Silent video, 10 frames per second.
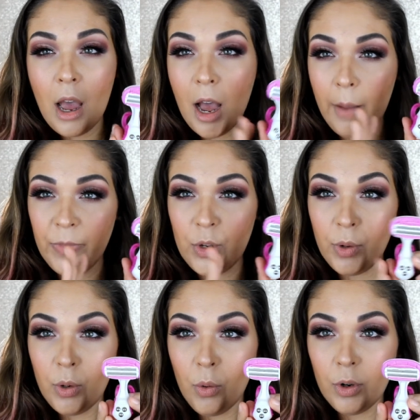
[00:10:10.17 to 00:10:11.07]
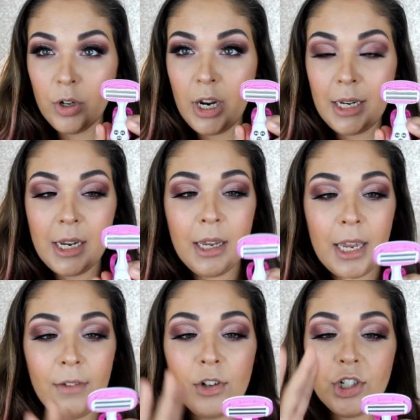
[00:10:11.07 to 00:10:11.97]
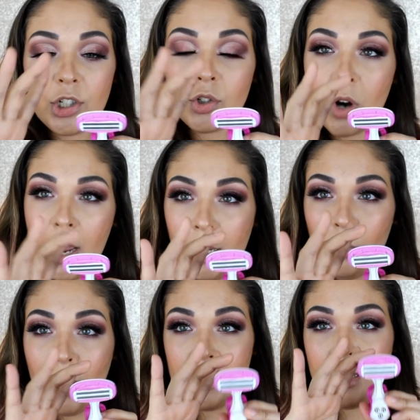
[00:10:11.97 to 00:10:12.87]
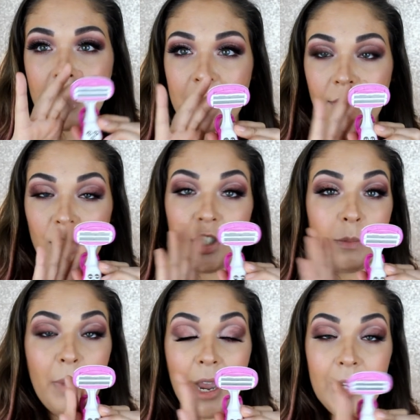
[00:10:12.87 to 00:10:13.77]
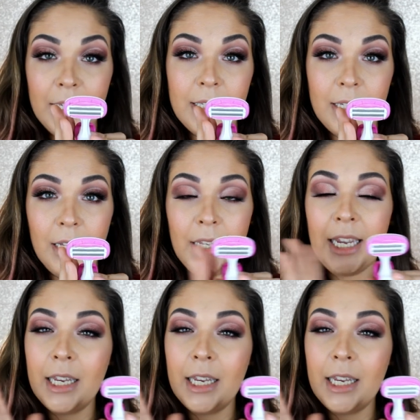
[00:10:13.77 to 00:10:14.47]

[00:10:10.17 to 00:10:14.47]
Um, you can order it. If you're just trying it once, this, if you're just buying this singly,